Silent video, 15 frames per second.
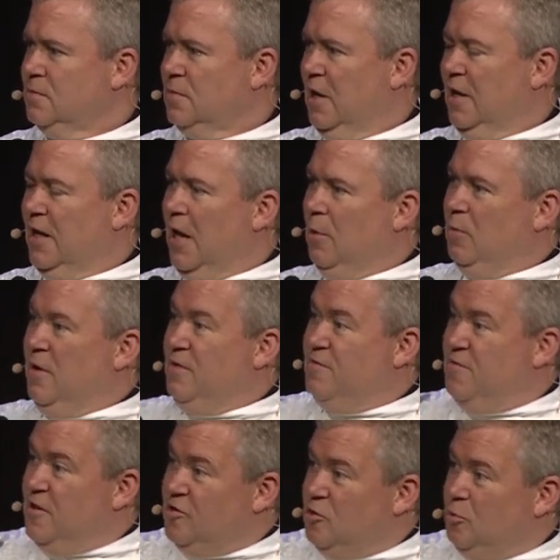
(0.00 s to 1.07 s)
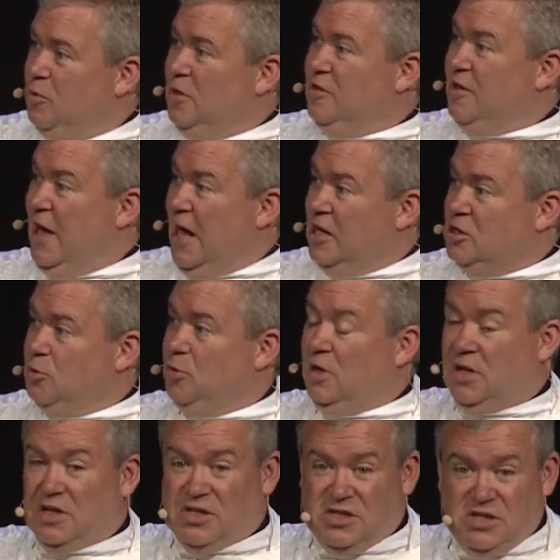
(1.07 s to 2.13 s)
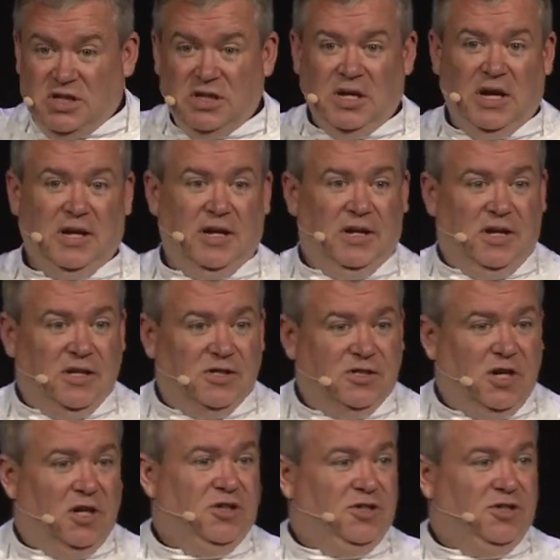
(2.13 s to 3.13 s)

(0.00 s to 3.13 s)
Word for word: And again, we visibly, tangibly can see that in his son,